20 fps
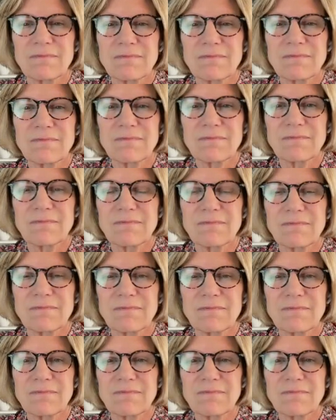
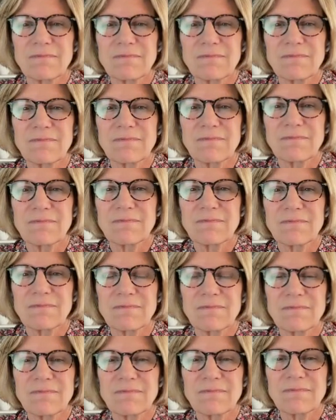
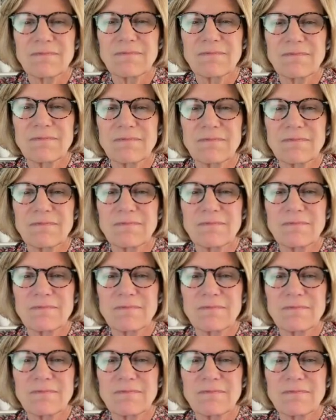
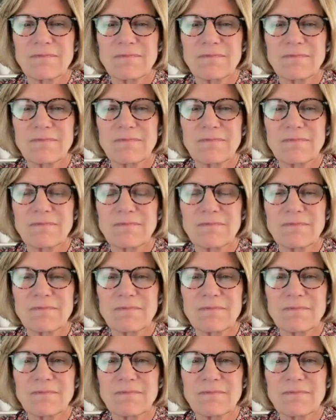
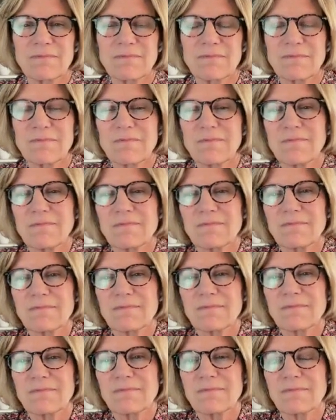
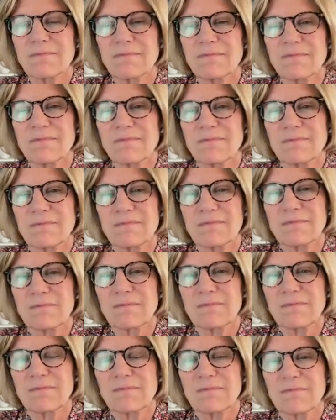
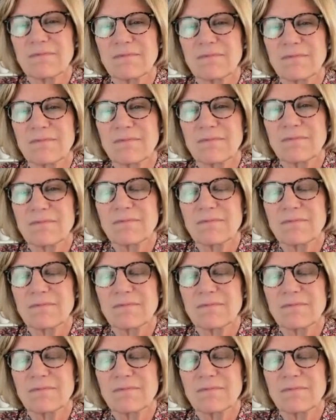The person shown says nothing.